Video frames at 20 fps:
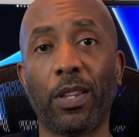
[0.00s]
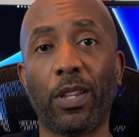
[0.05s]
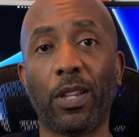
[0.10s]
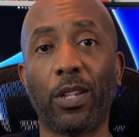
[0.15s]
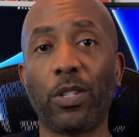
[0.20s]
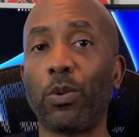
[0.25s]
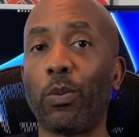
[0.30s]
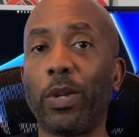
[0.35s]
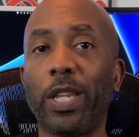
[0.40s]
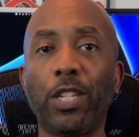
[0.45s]

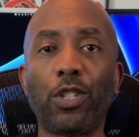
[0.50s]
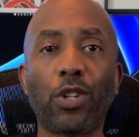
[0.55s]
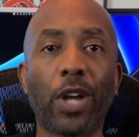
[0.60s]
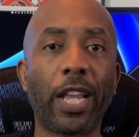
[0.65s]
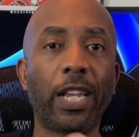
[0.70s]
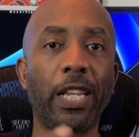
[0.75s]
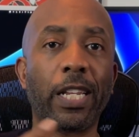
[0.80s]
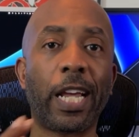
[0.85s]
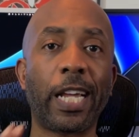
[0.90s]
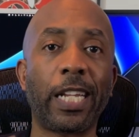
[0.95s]
So when they
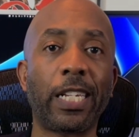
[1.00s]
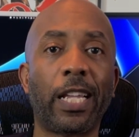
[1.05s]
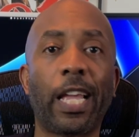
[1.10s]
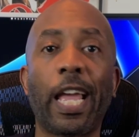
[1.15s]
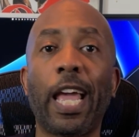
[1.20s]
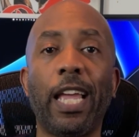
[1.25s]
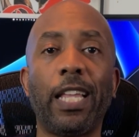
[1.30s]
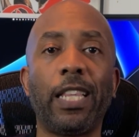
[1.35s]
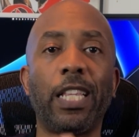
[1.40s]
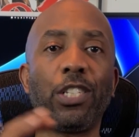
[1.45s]
tried to like,
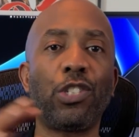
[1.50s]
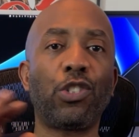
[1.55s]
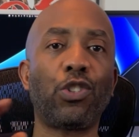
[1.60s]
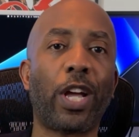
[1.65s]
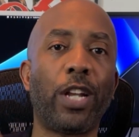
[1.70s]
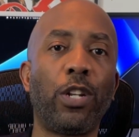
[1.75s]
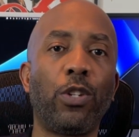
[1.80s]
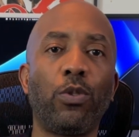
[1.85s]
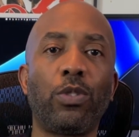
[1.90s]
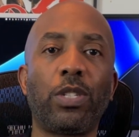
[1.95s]
hey, let's
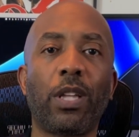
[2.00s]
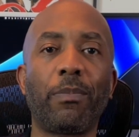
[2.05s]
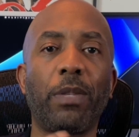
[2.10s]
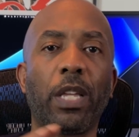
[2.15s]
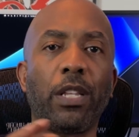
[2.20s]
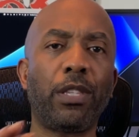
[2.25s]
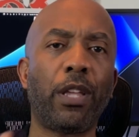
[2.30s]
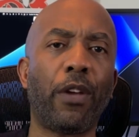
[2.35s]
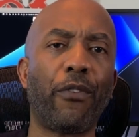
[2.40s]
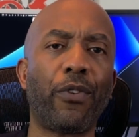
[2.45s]
try to do
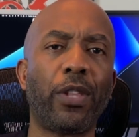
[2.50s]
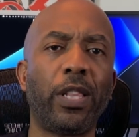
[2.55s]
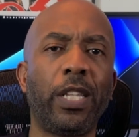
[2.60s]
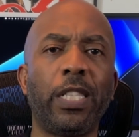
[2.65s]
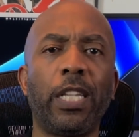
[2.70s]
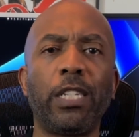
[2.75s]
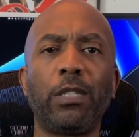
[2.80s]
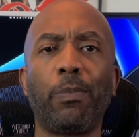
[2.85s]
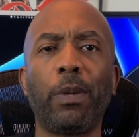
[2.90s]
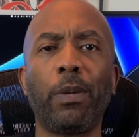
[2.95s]
something differently,
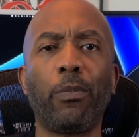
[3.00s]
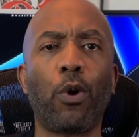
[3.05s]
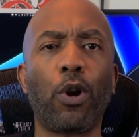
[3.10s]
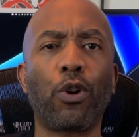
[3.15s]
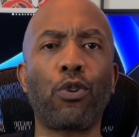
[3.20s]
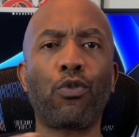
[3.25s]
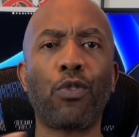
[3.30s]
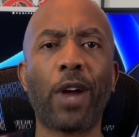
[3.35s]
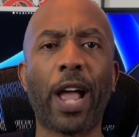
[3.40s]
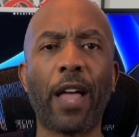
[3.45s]
let's be more
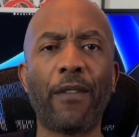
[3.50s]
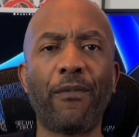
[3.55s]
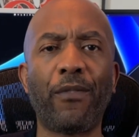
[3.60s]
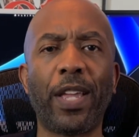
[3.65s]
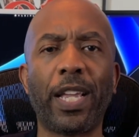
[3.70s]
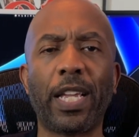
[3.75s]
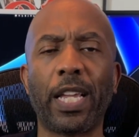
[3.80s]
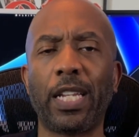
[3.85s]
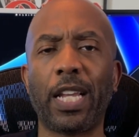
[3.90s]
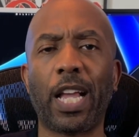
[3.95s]

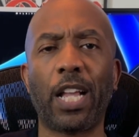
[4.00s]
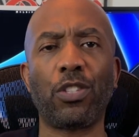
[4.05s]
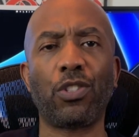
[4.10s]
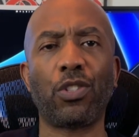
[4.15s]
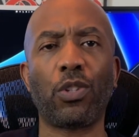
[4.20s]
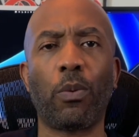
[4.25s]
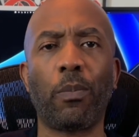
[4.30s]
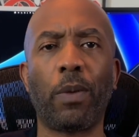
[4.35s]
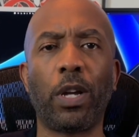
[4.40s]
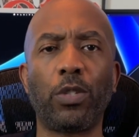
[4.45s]
graphic and not
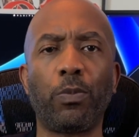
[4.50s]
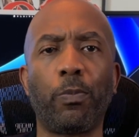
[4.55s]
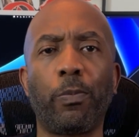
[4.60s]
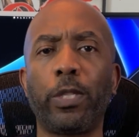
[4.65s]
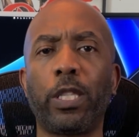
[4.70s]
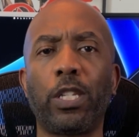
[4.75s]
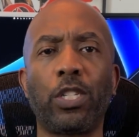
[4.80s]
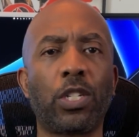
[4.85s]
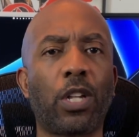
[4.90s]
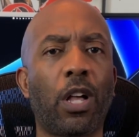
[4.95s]
so much
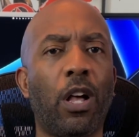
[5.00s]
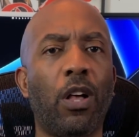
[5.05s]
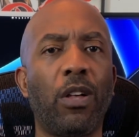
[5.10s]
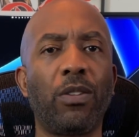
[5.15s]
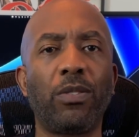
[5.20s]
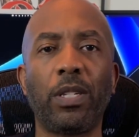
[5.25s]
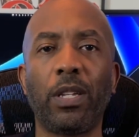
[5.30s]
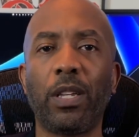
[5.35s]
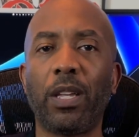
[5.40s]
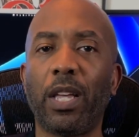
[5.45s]
with the
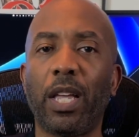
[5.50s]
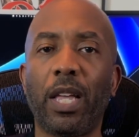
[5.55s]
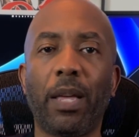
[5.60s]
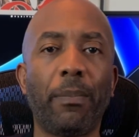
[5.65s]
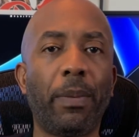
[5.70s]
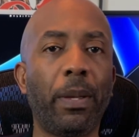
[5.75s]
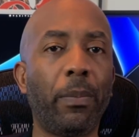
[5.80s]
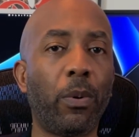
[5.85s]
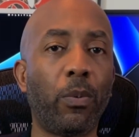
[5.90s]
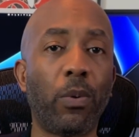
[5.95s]
skulls,
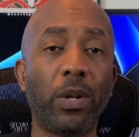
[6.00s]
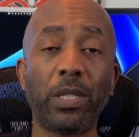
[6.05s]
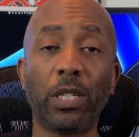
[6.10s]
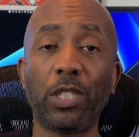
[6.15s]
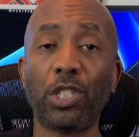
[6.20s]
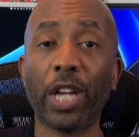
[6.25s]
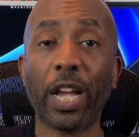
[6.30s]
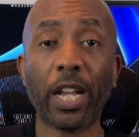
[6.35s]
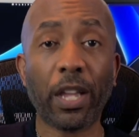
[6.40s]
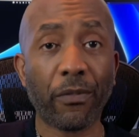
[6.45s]
people
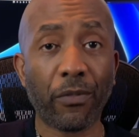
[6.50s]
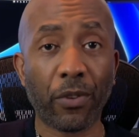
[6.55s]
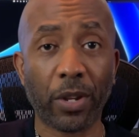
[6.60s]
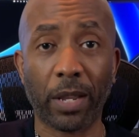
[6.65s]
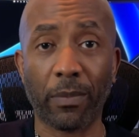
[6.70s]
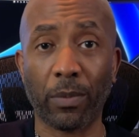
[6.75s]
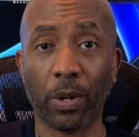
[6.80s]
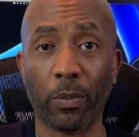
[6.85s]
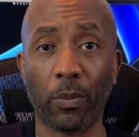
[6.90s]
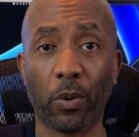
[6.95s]
wasn't checking for
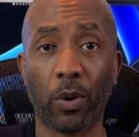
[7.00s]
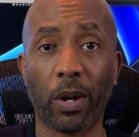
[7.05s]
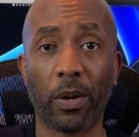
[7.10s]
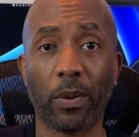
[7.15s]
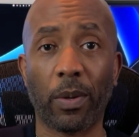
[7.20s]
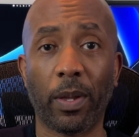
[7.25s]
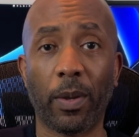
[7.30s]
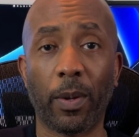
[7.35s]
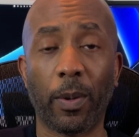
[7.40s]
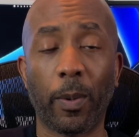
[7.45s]
them no more.
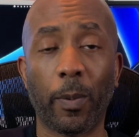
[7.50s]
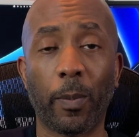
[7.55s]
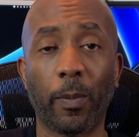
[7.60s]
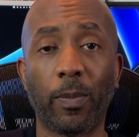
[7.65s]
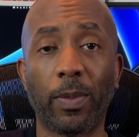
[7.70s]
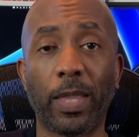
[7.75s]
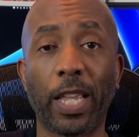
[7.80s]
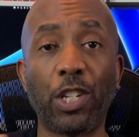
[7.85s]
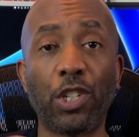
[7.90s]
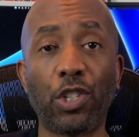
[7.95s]

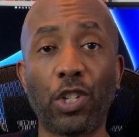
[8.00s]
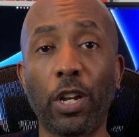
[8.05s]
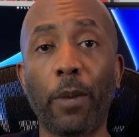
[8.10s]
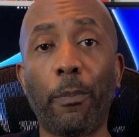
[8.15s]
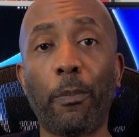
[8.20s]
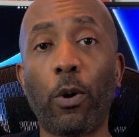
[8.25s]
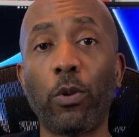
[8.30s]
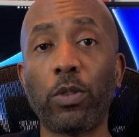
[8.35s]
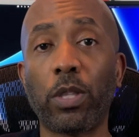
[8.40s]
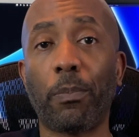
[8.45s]
They should
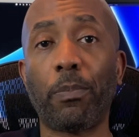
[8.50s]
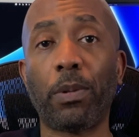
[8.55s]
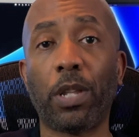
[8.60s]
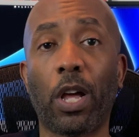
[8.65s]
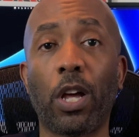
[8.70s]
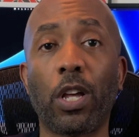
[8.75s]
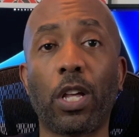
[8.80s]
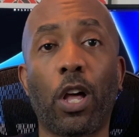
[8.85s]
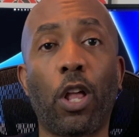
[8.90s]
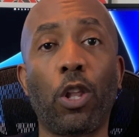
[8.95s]
have pulled the
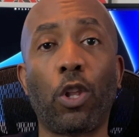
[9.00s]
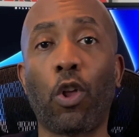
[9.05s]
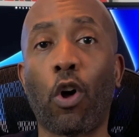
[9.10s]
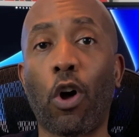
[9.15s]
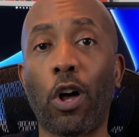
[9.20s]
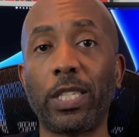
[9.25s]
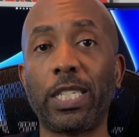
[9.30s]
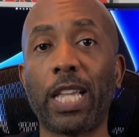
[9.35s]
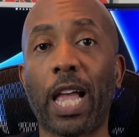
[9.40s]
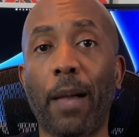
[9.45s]
plug a
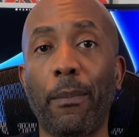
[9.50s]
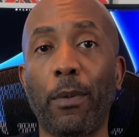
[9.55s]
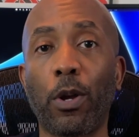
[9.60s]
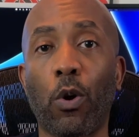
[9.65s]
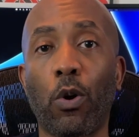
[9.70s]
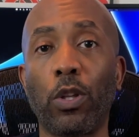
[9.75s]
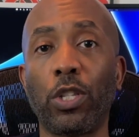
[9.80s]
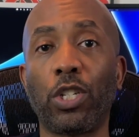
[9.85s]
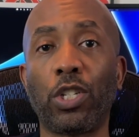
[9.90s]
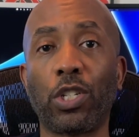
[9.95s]
long time
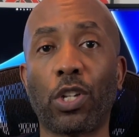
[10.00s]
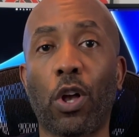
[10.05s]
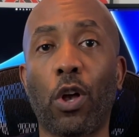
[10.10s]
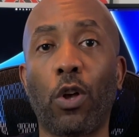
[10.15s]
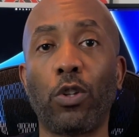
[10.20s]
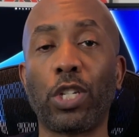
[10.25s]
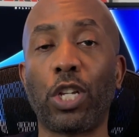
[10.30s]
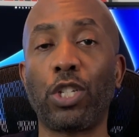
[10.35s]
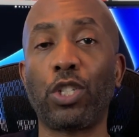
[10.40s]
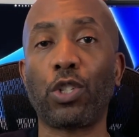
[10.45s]
ago on the
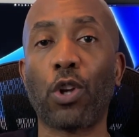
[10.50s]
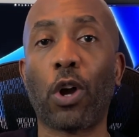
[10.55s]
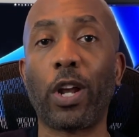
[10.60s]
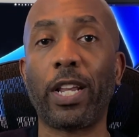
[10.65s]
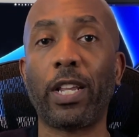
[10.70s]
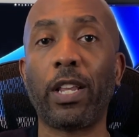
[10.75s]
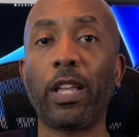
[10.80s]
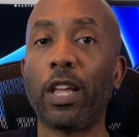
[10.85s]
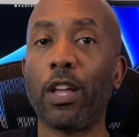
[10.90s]
skulls and started